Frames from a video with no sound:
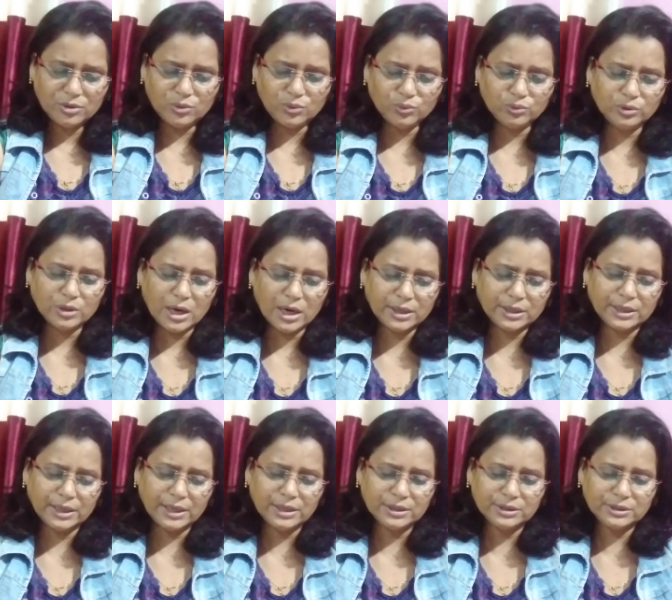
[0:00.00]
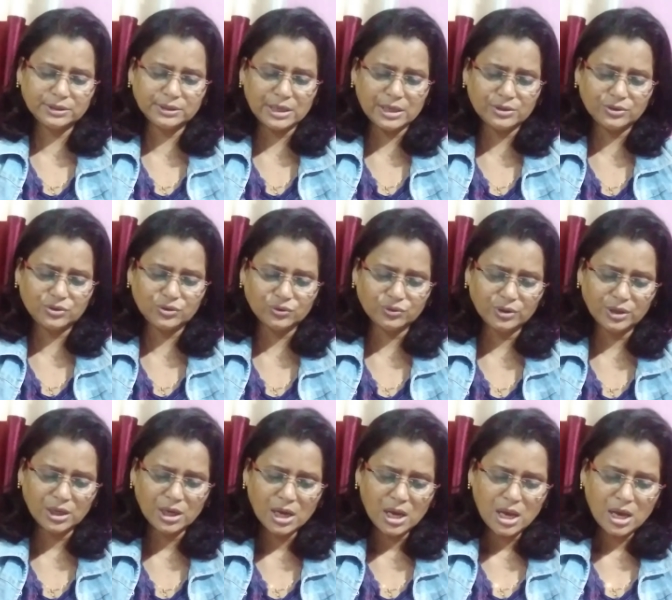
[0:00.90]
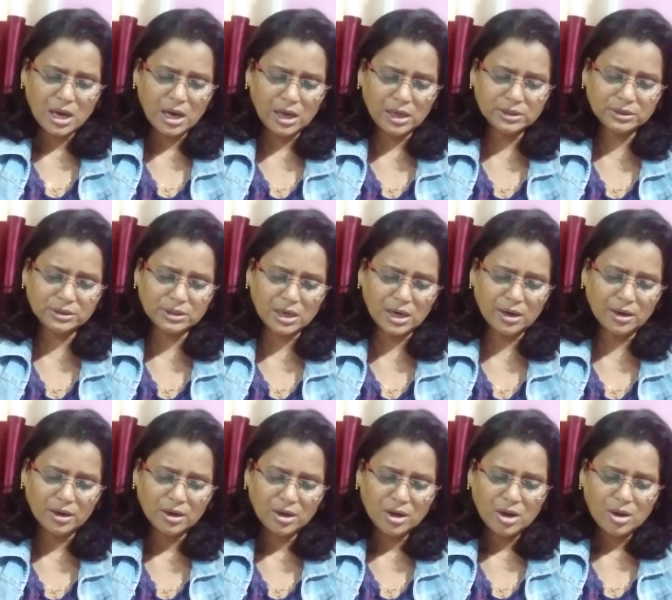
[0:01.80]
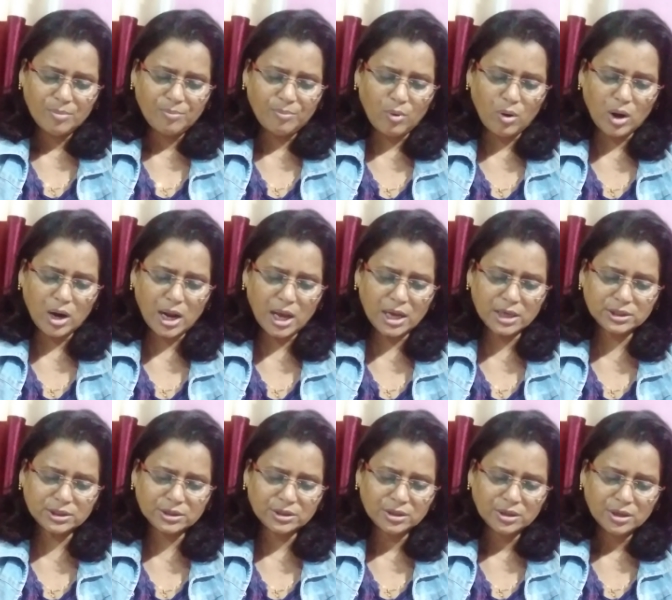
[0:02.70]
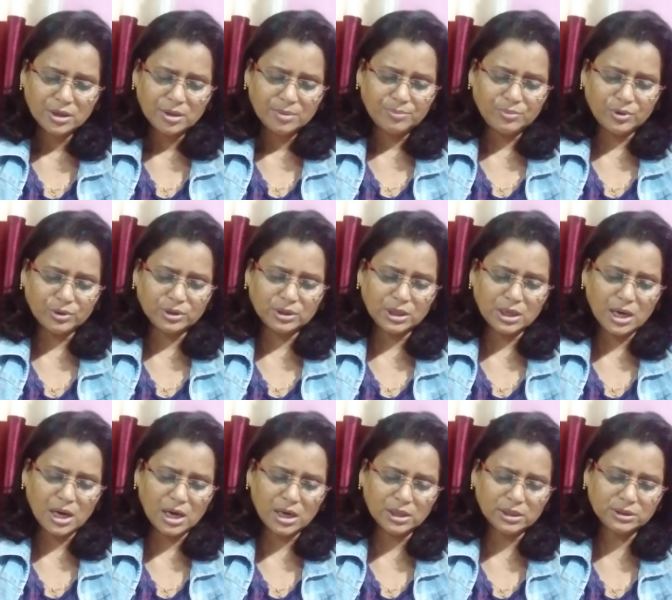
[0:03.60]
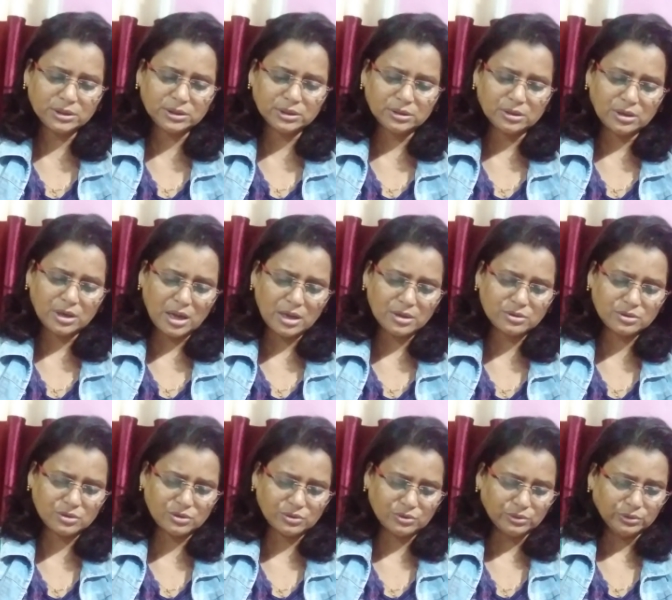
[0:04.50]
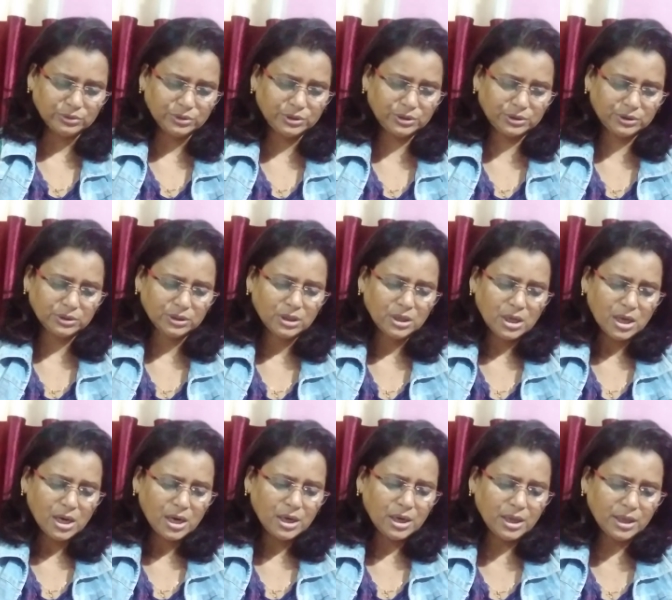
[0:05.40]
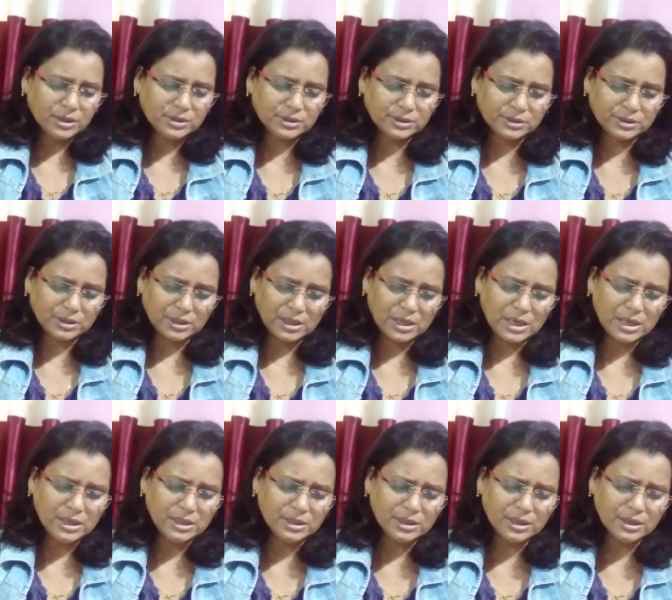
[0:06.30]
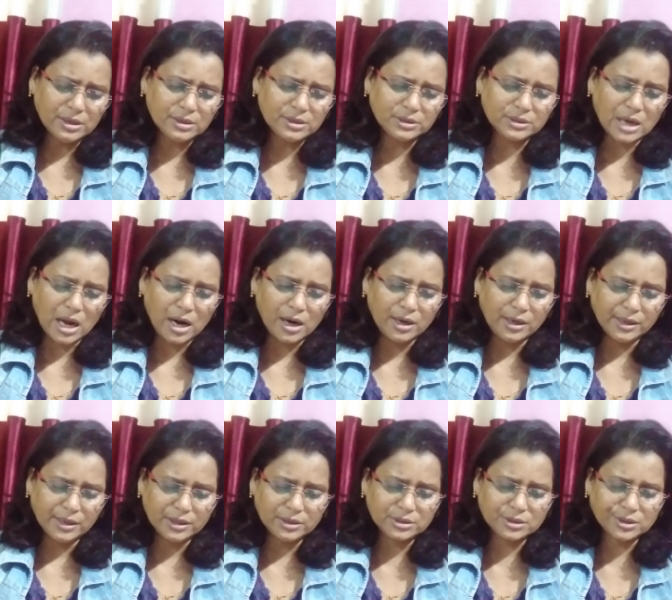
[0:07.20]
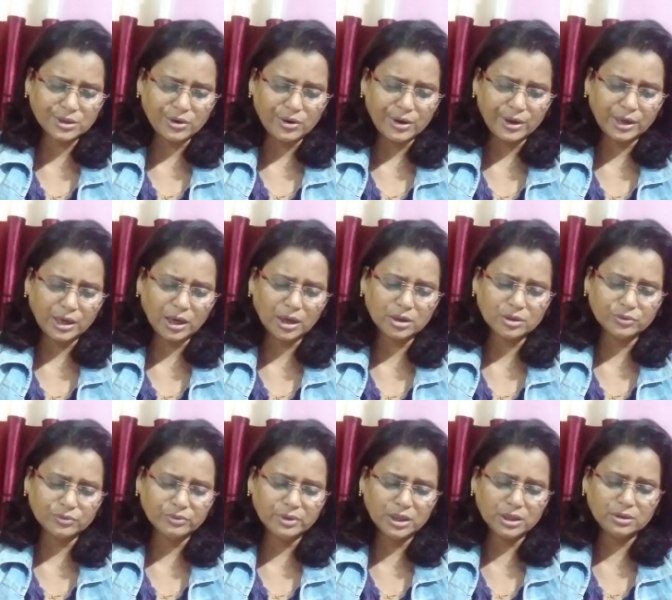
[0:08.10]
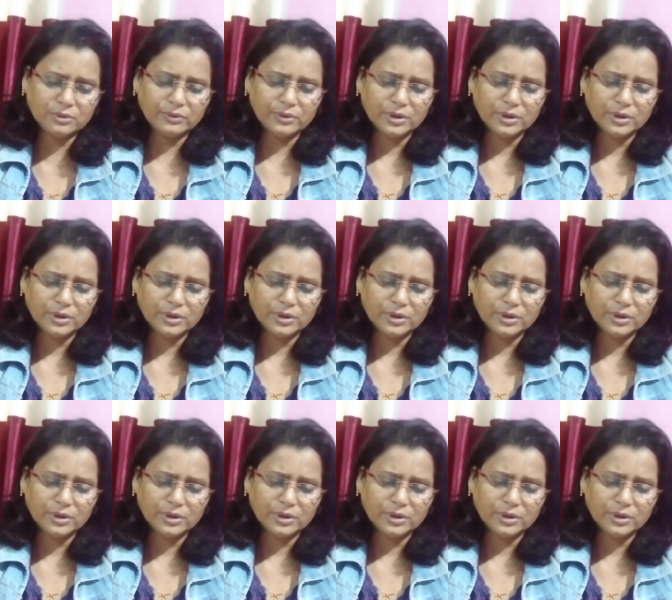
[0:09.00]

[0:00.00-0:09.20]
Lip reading: to the 10th century? Answer, Palas Pratihars Rashtrakuts. Next, India's earliest contact with